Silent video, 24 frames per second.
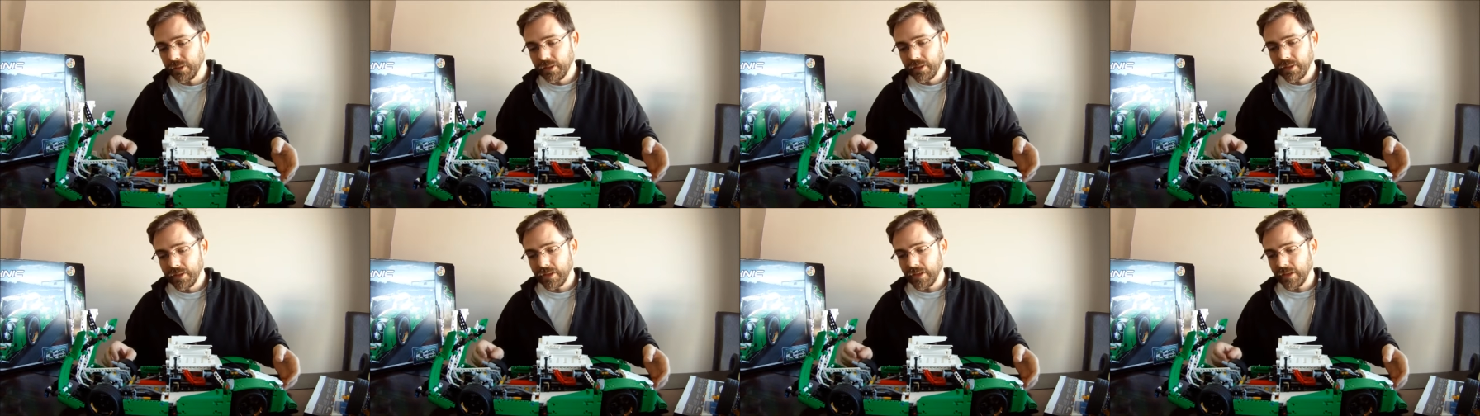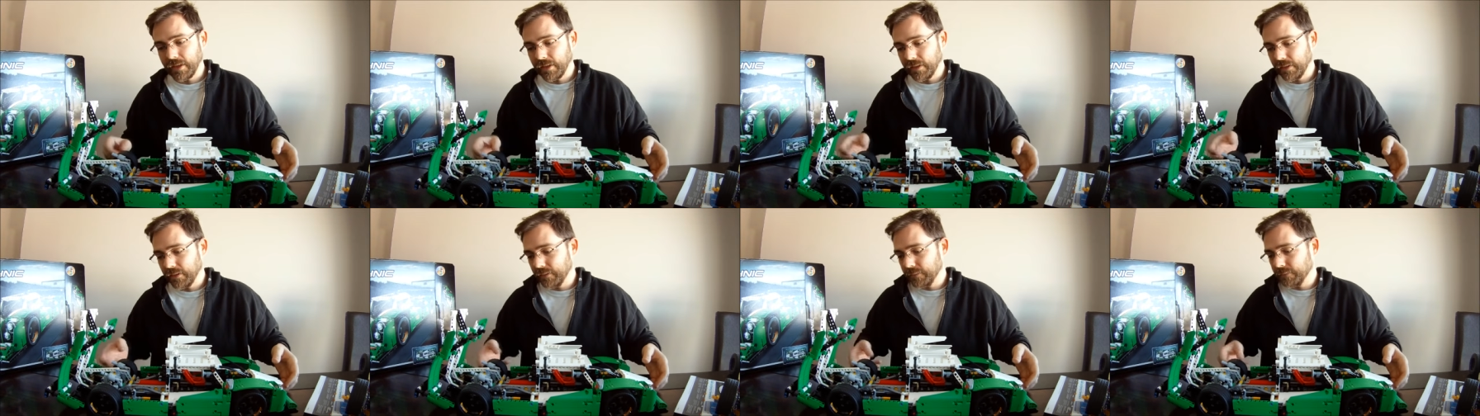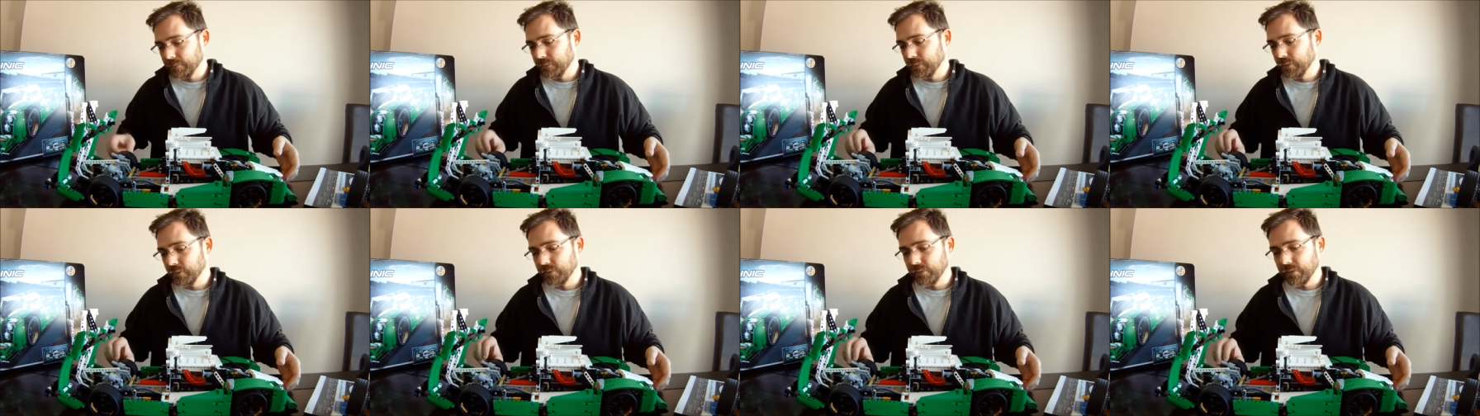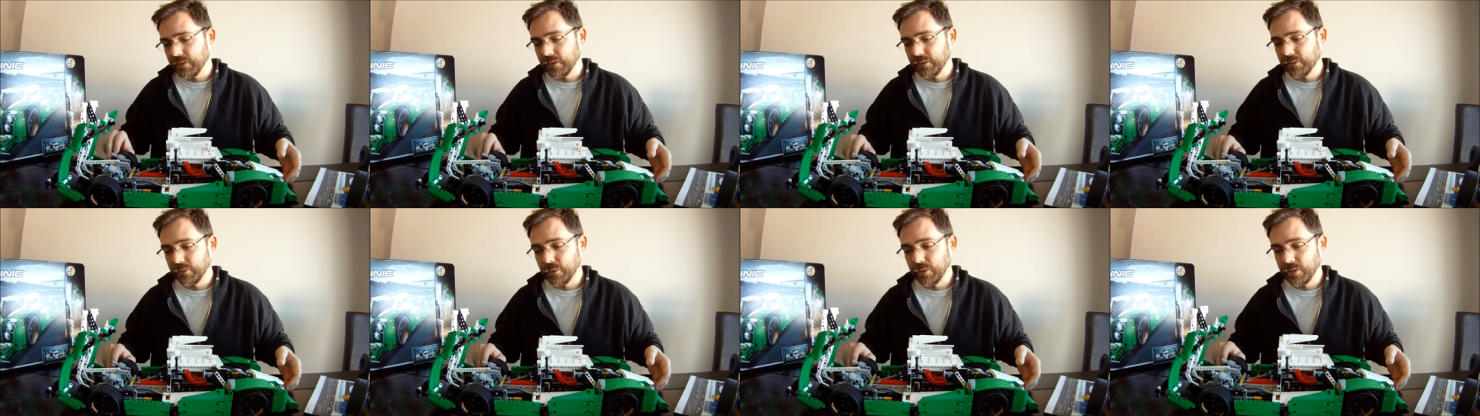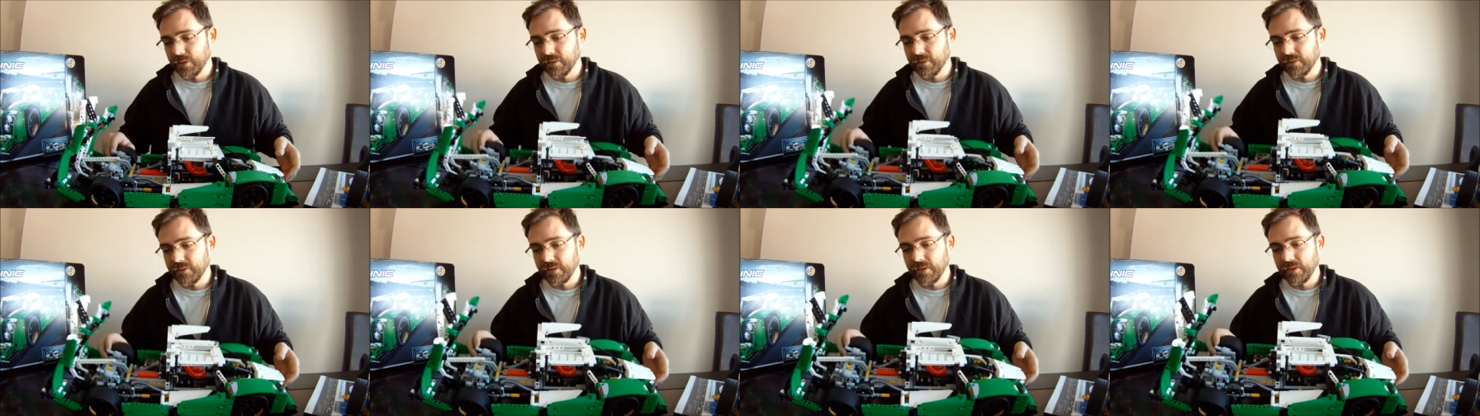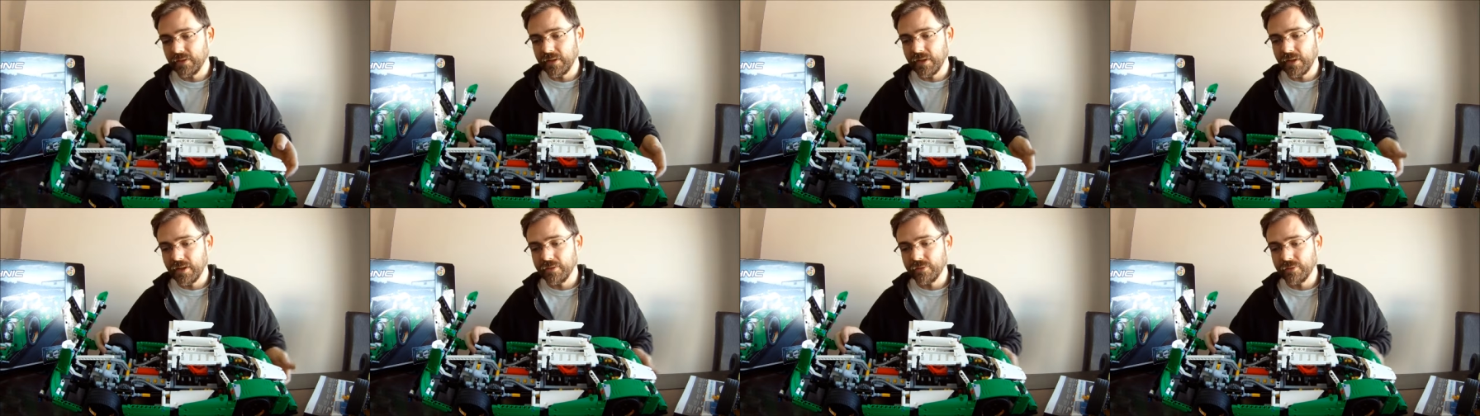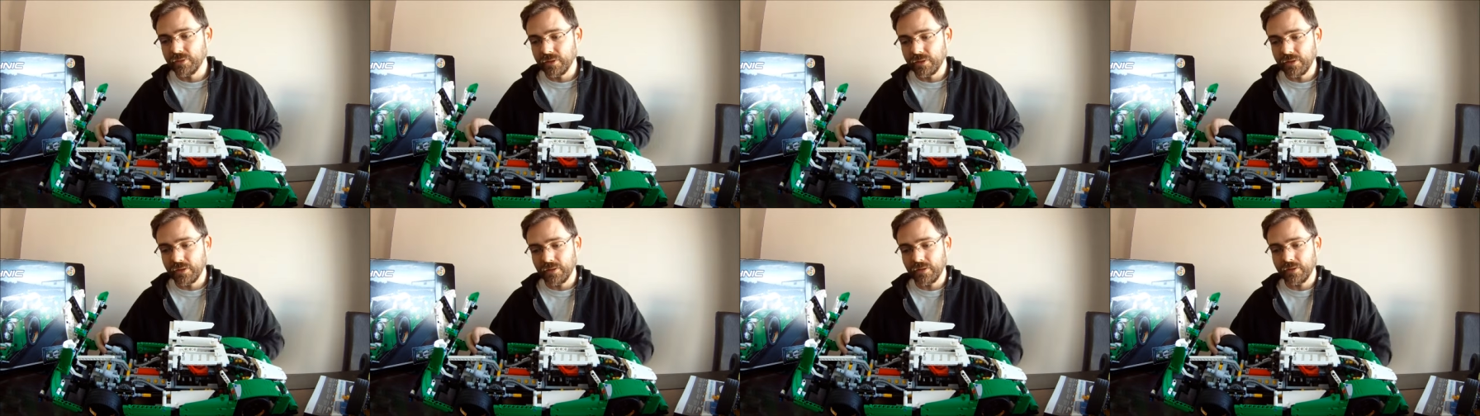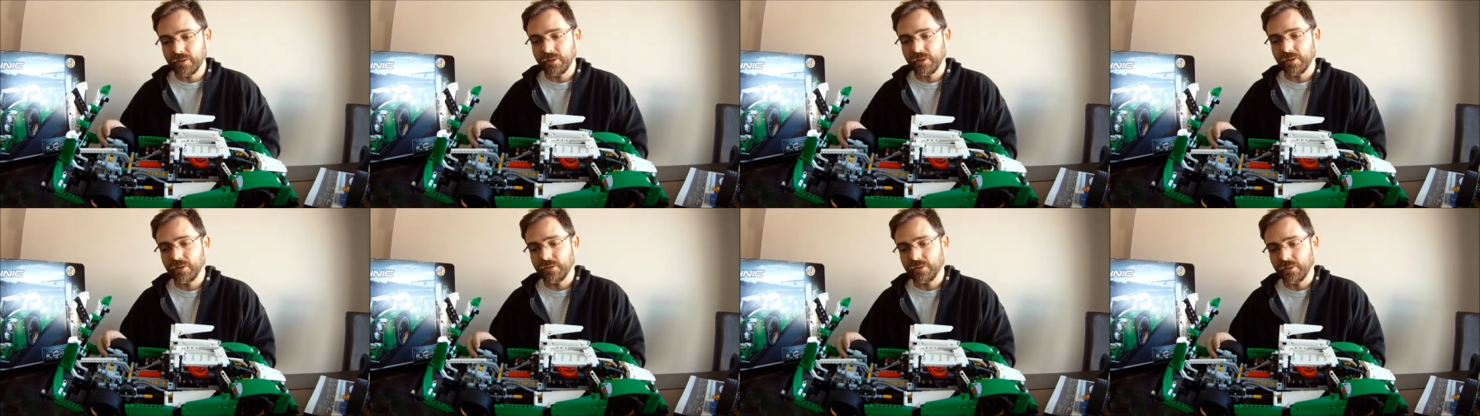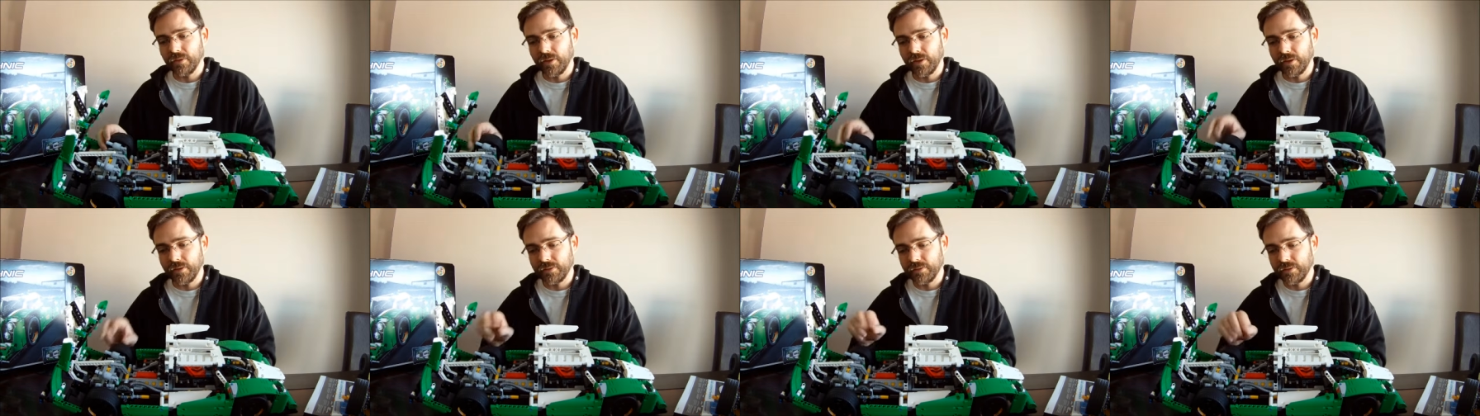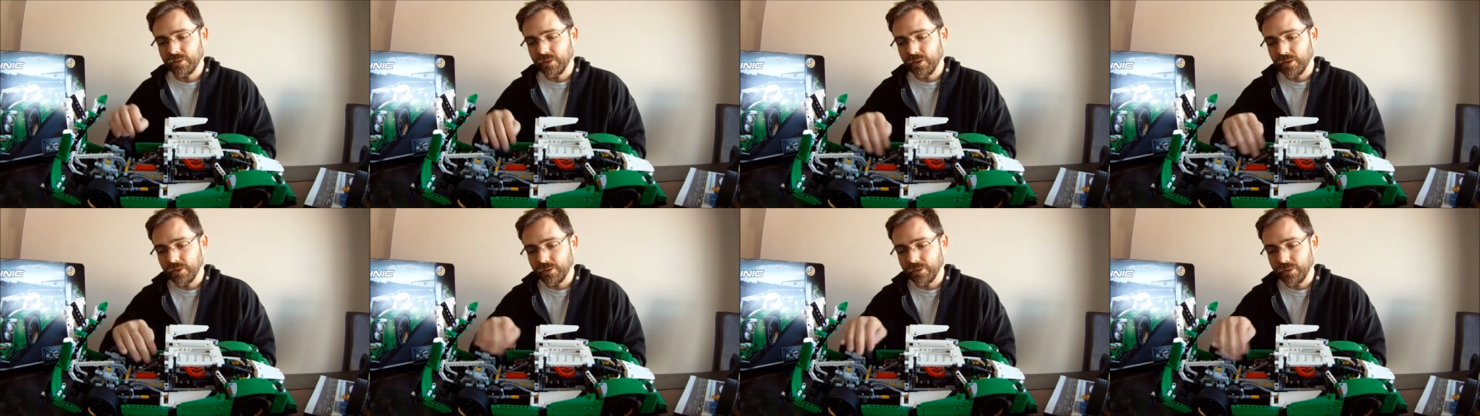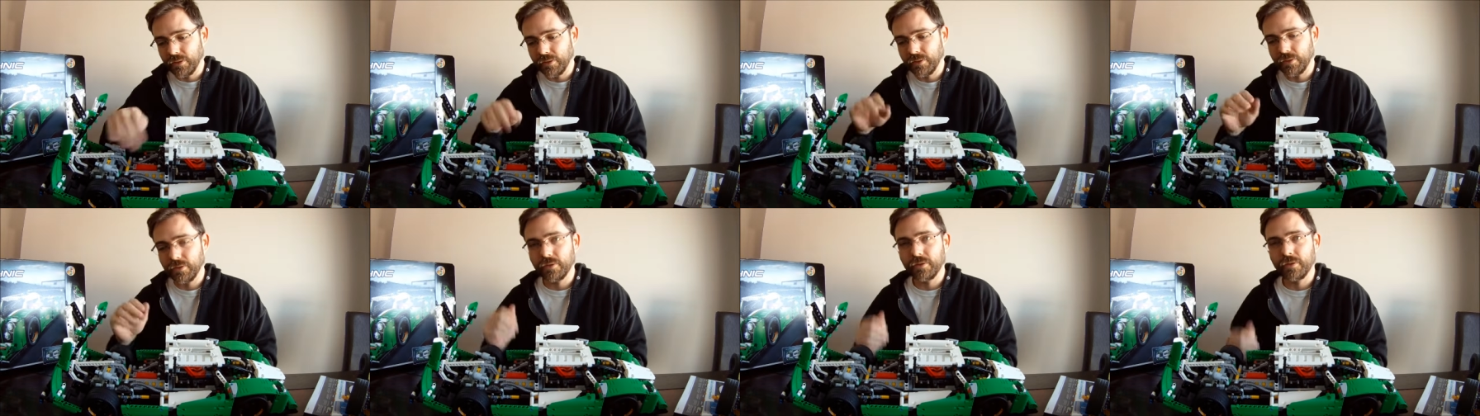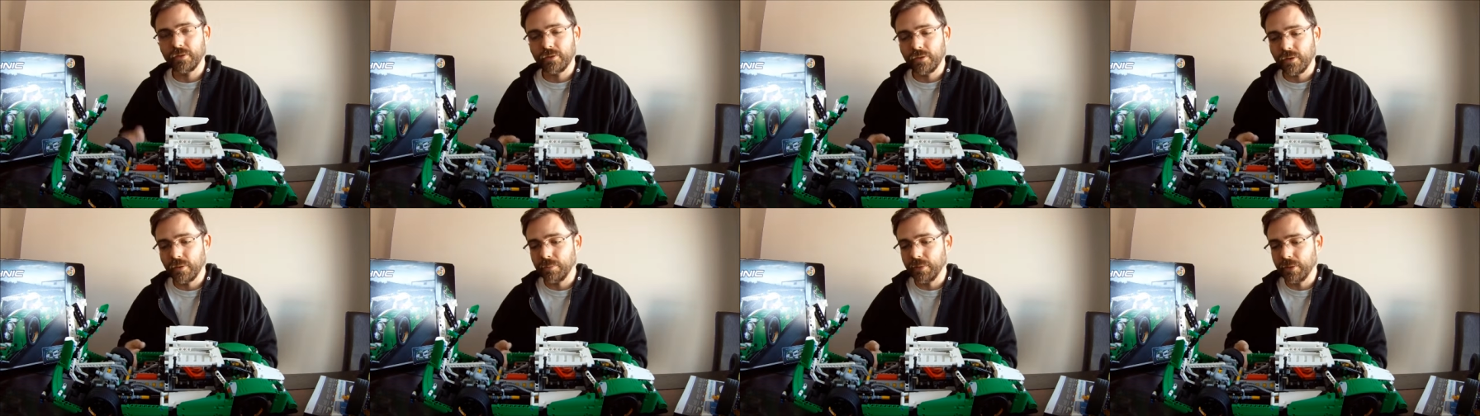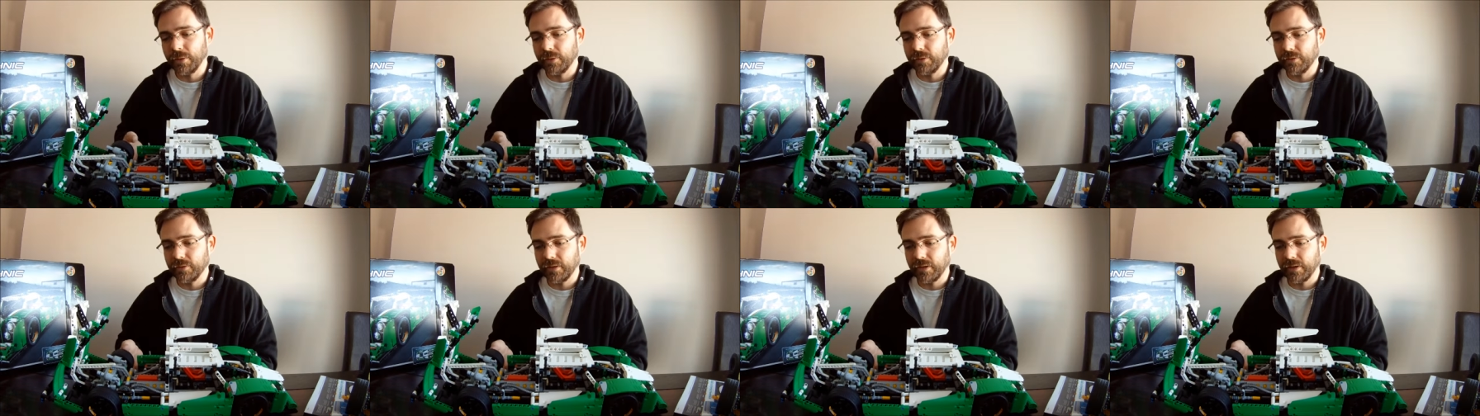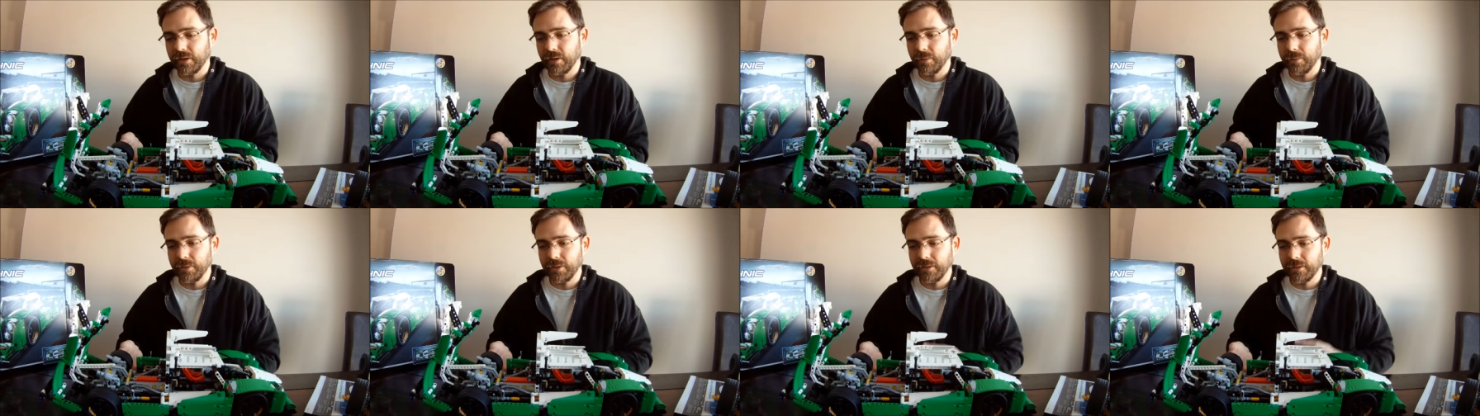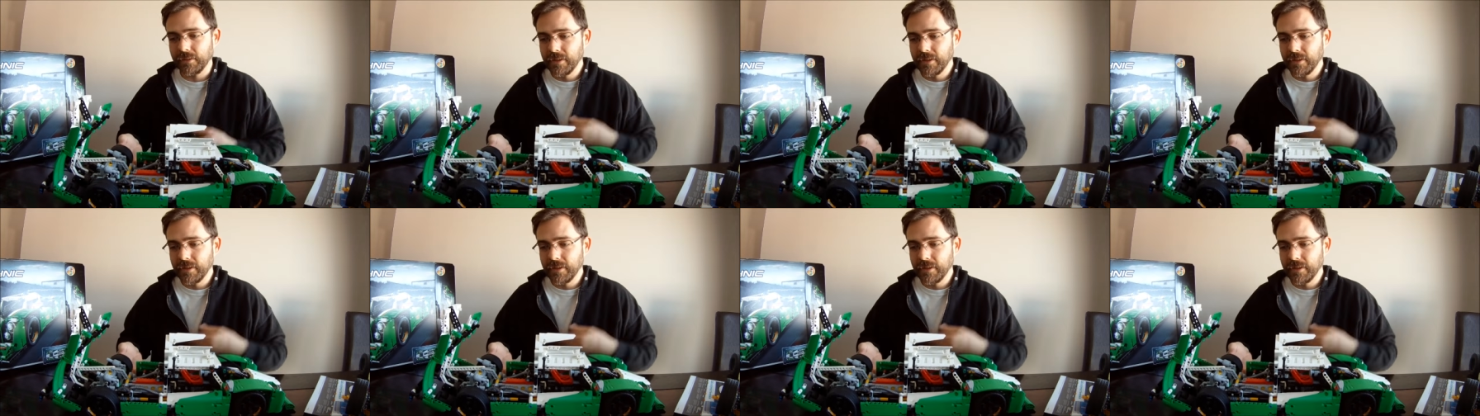So you can see the engine and this exhaust and all the other components that come in.